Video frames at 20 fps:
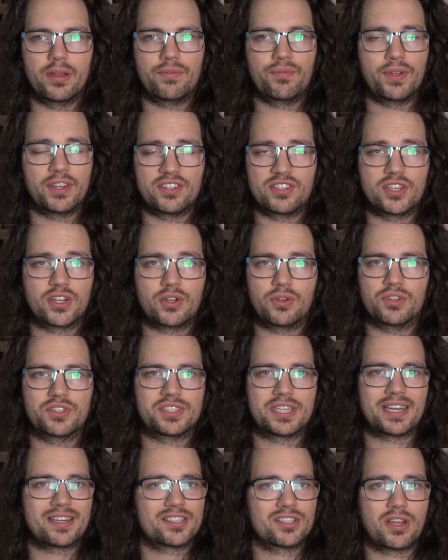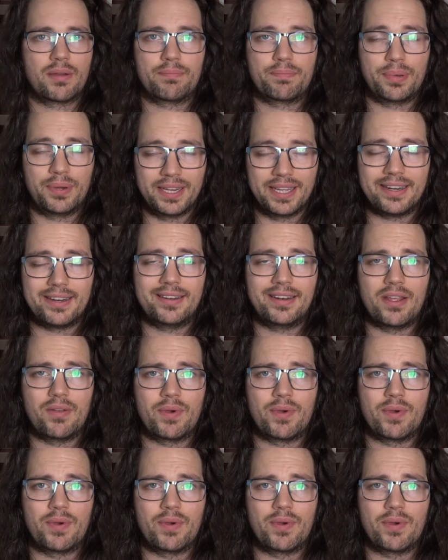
physical sex completely